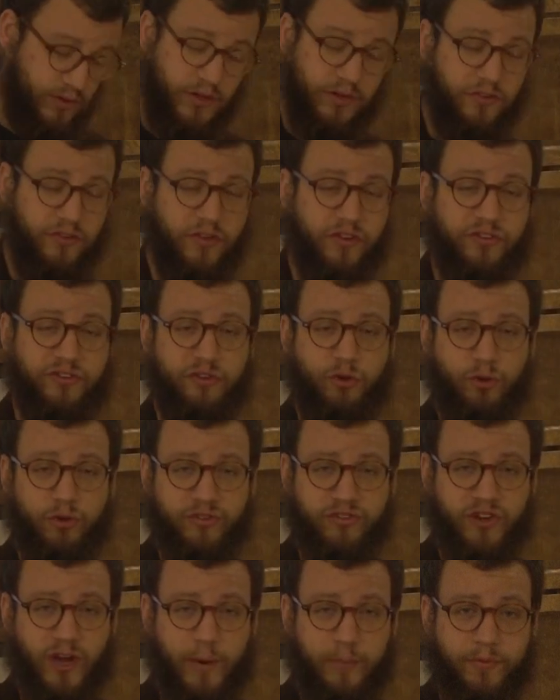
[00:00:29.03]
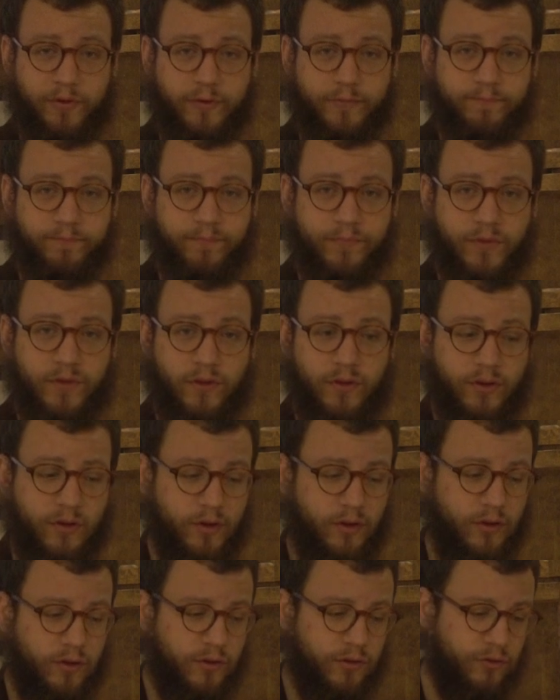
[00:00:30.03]
this is a short chapter.
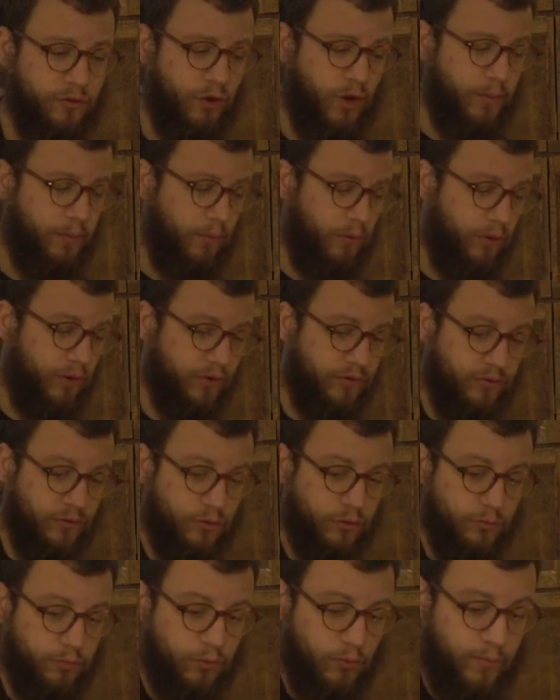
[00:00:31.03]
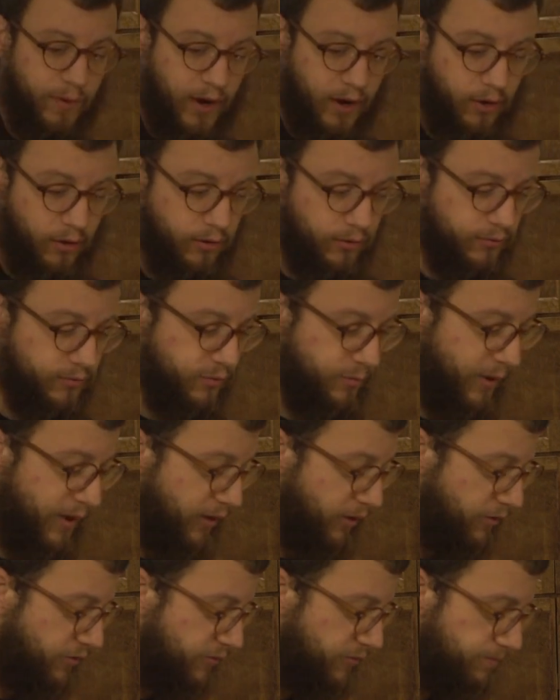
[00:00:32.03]
So I'm going to prepare some
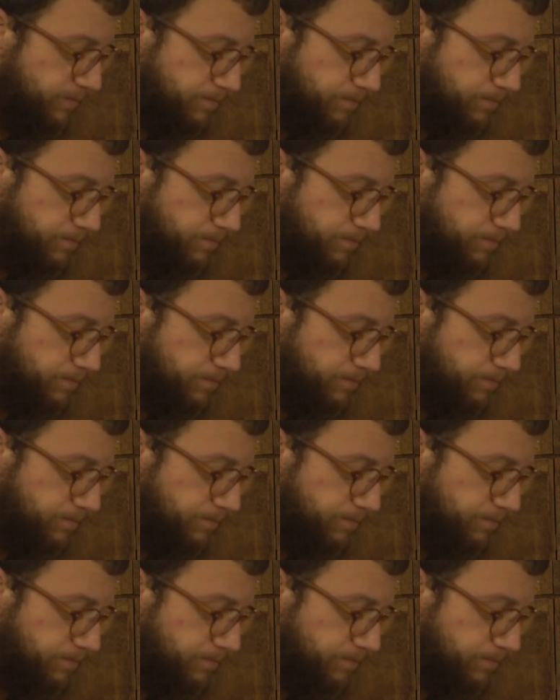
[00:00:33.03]
eggs.